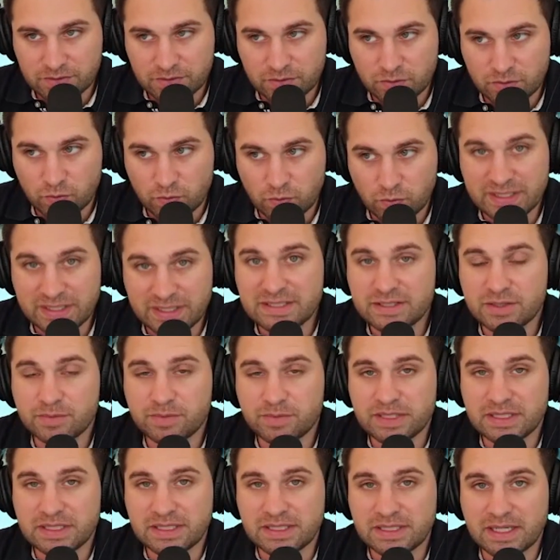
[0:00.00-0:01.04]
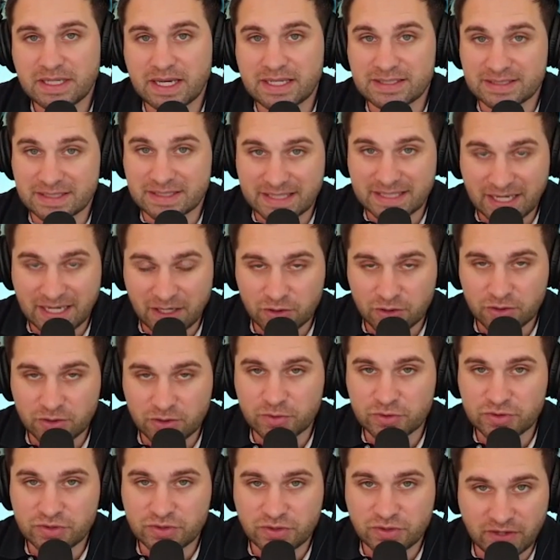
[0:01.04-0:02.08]
We need to be as
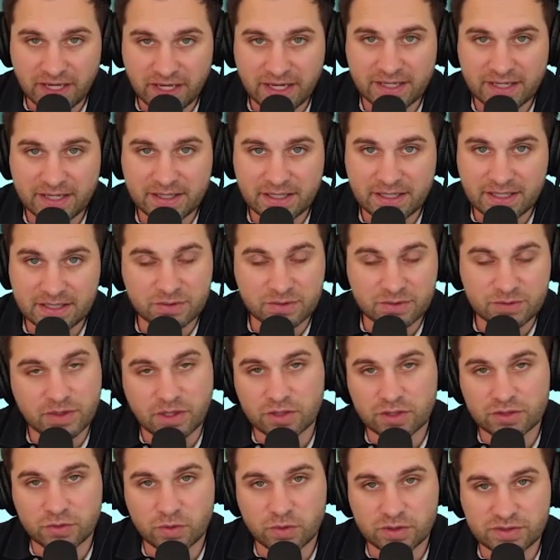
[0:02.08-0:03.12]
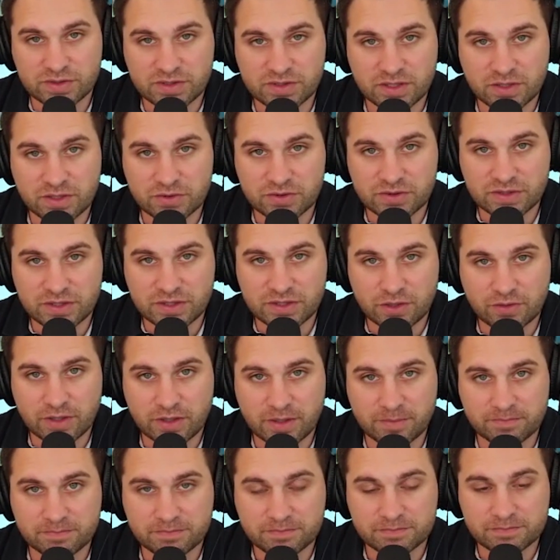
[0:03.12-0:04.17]
accountable to that as we are to our Zillow
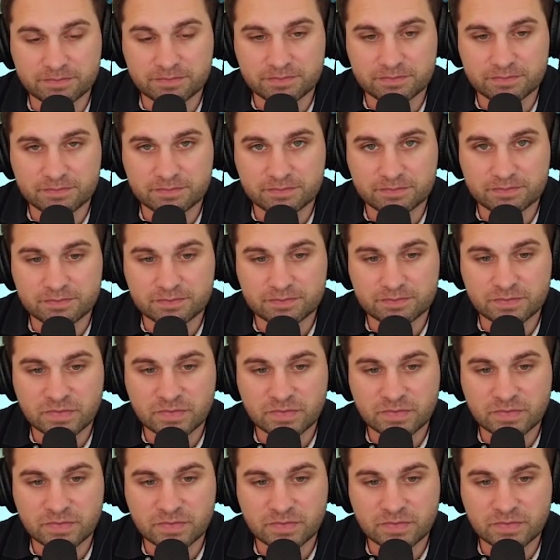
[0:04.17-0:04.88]
CRM. Yeah.